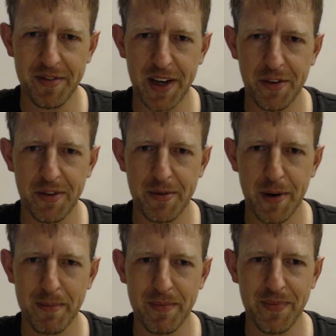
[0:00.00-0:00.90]
defense
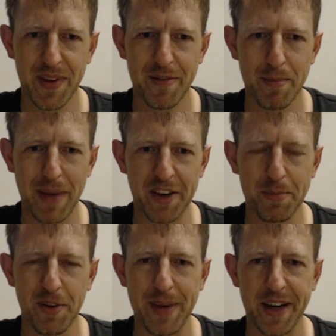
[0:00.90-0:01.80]
from black's
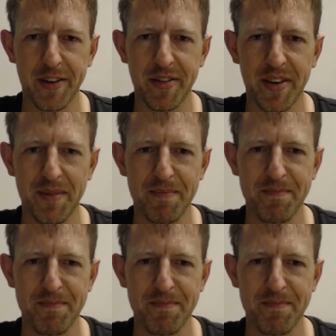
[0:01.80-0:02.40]
perspective.